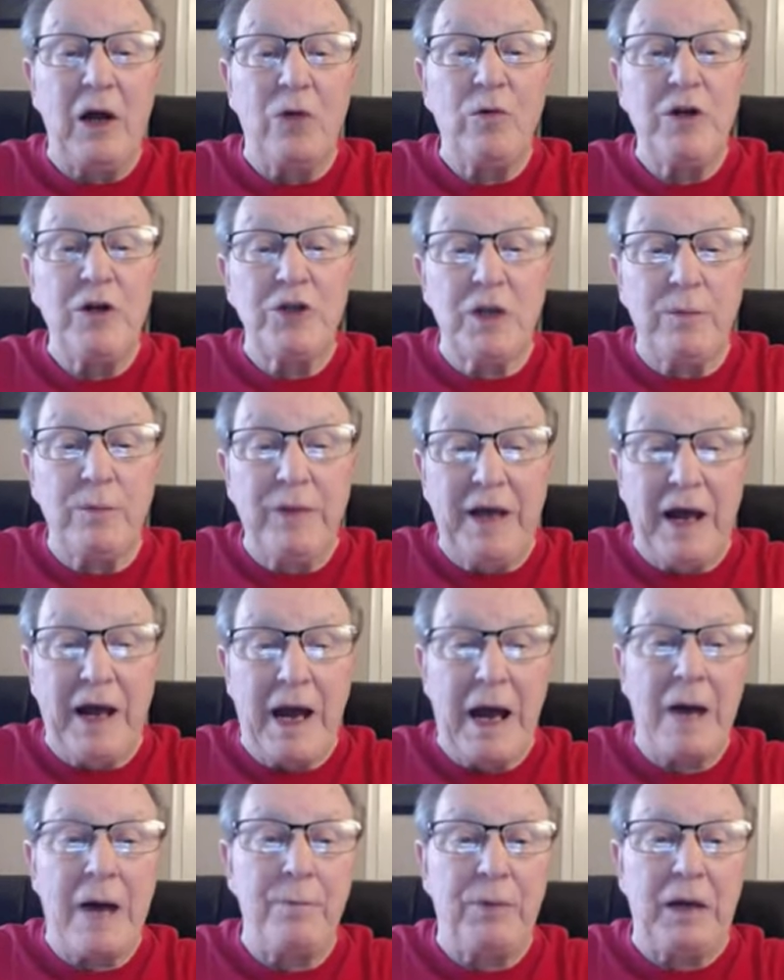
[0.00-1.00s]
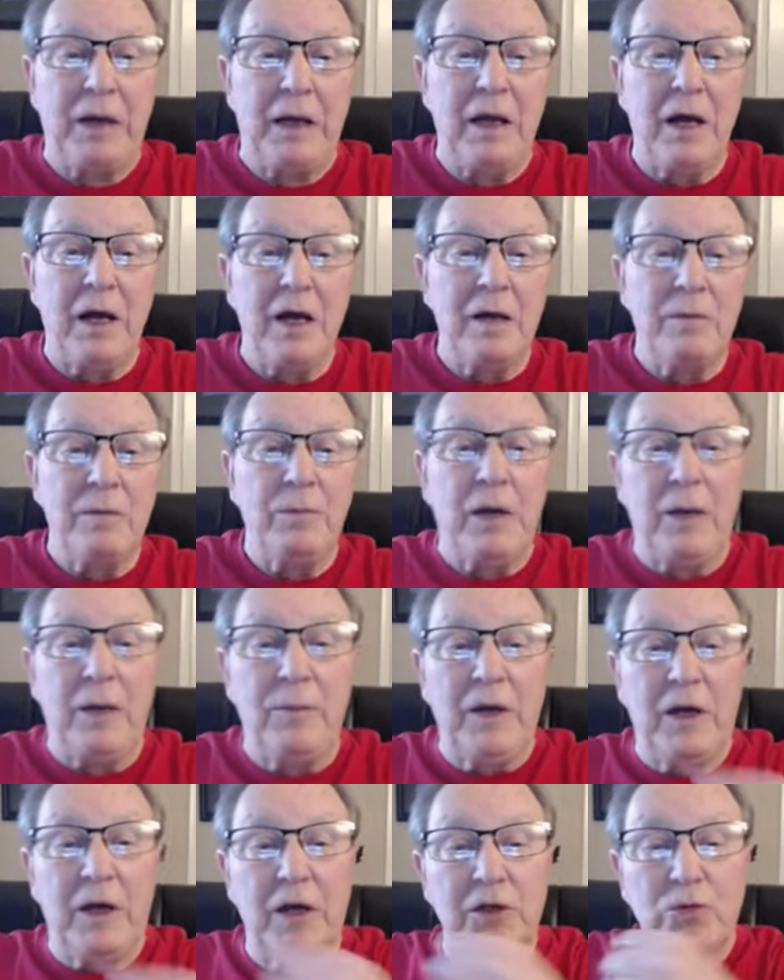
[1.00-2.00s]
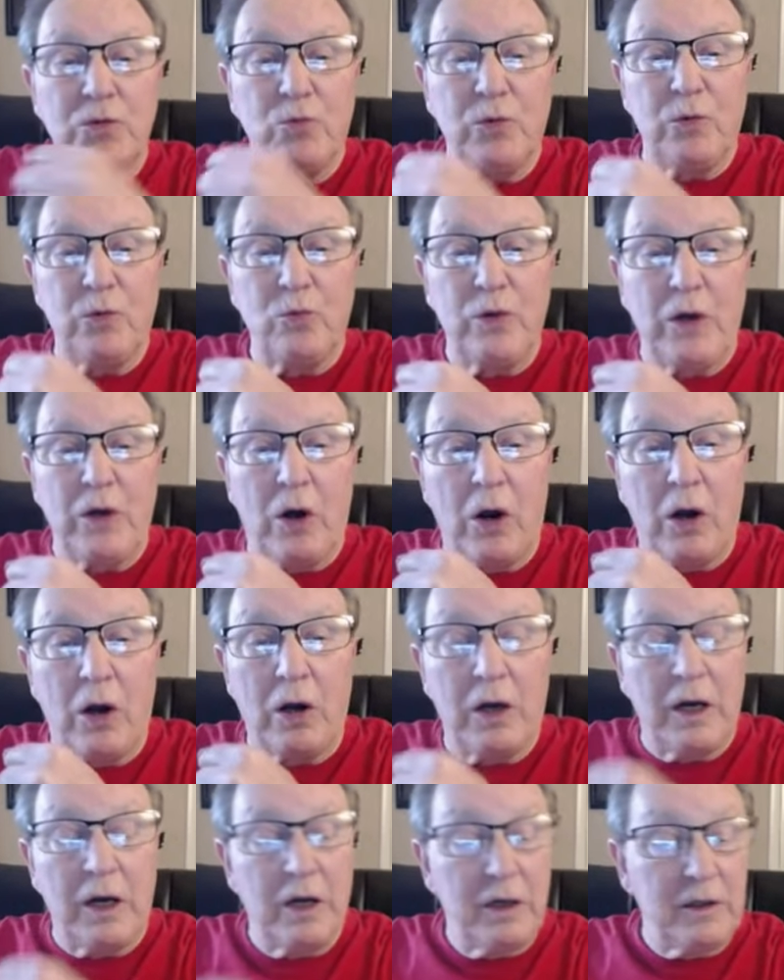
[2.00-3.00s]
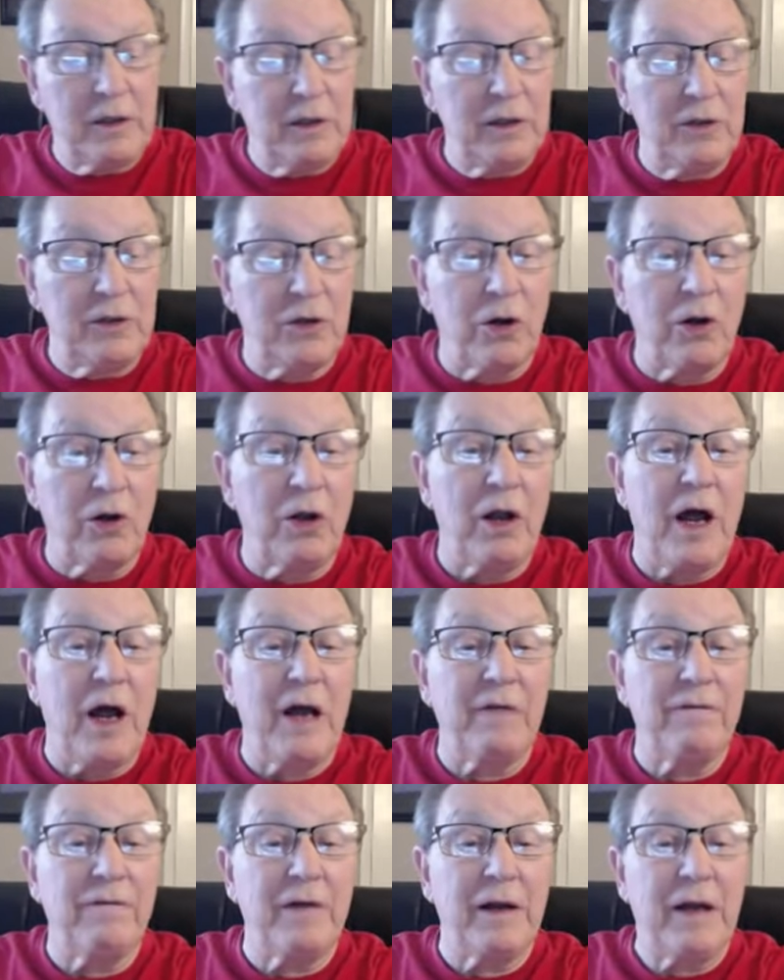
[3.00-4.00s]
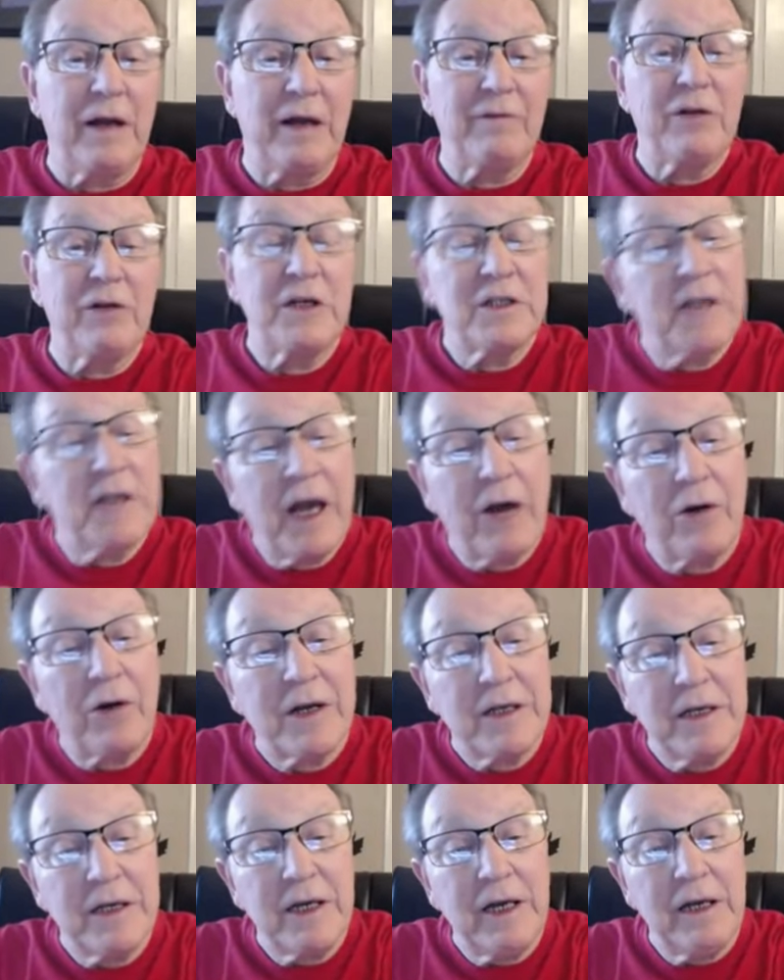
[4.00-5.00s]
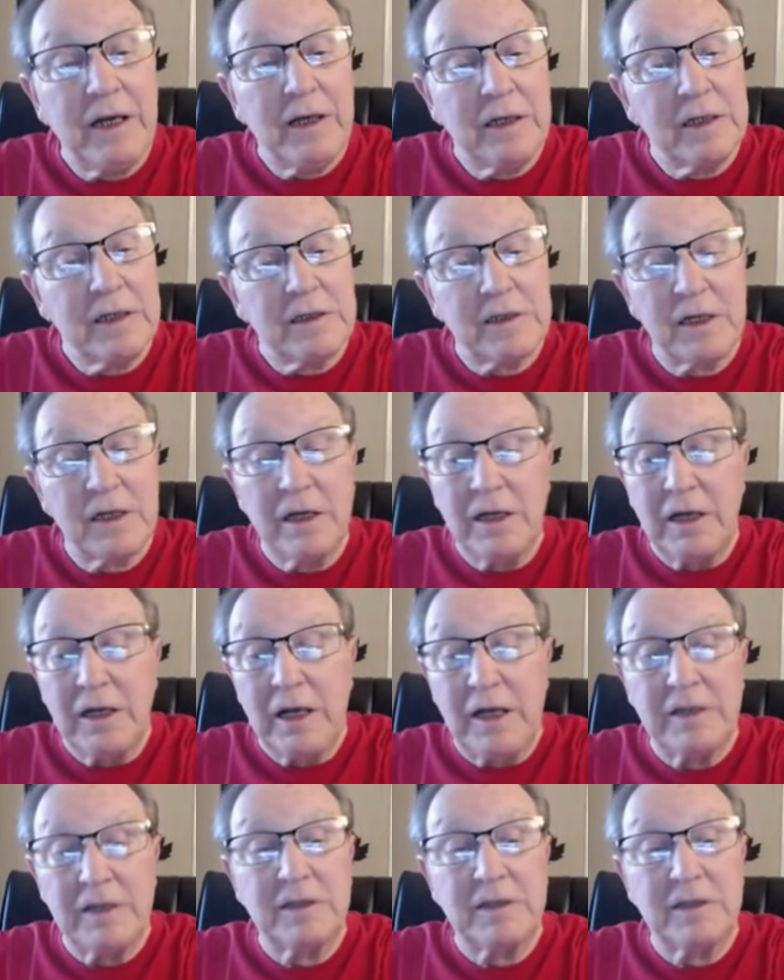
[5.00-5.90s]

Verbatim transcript: We should be happy because we, our eternal life in heaven is guaranteed. It's it's